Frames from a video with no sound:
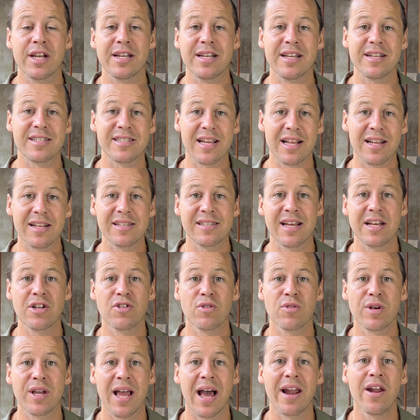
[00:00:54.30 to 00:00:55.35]
in your Seller
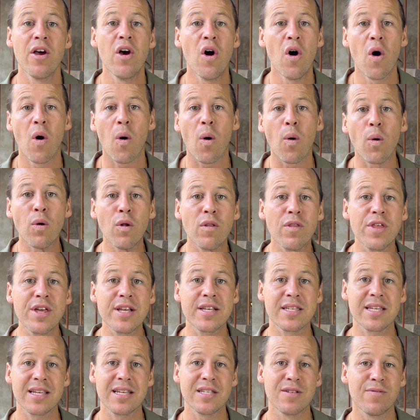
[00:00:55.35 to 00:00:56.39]
Central account. All
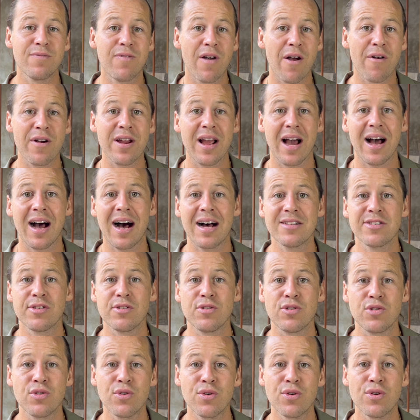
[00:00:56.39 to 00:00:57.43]
this is very hard to
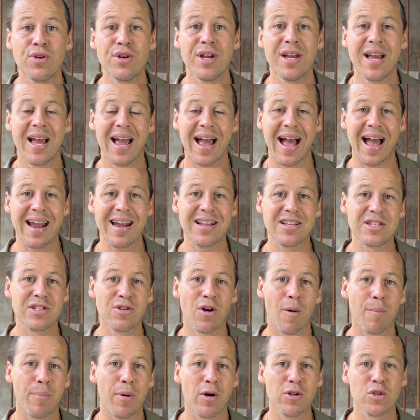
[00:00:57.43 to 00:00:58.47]
do and is
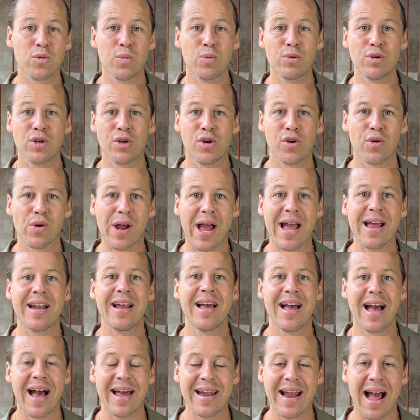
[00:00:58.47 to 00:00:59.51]
not possible to create
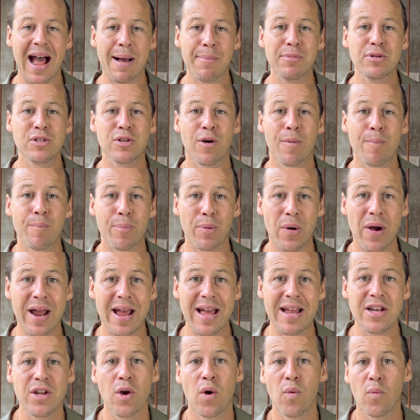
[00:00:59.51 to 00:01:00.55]
an Amazon
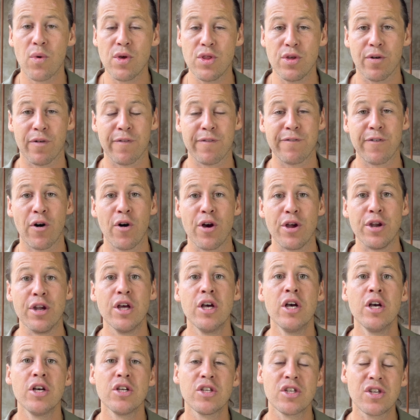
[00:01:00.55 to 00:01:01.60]
brand with your phone.
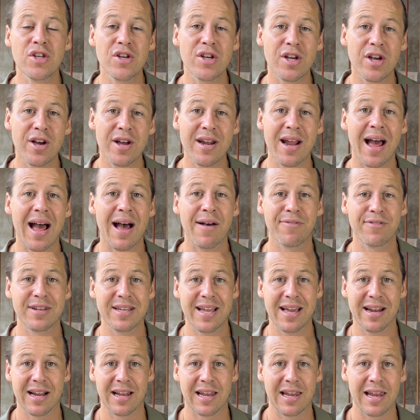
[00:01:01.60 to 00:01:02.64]
So you're gonna have to
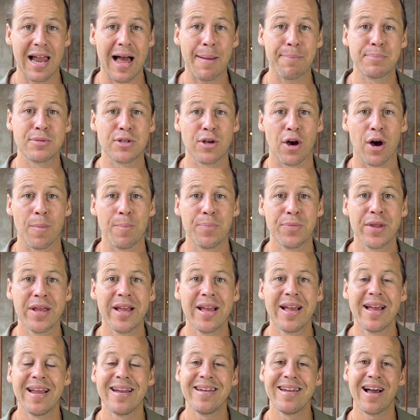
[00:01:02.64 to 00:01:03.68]
get a laptop.
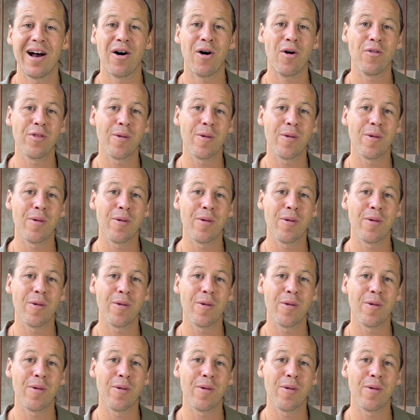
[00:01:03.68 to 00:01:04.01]
Now on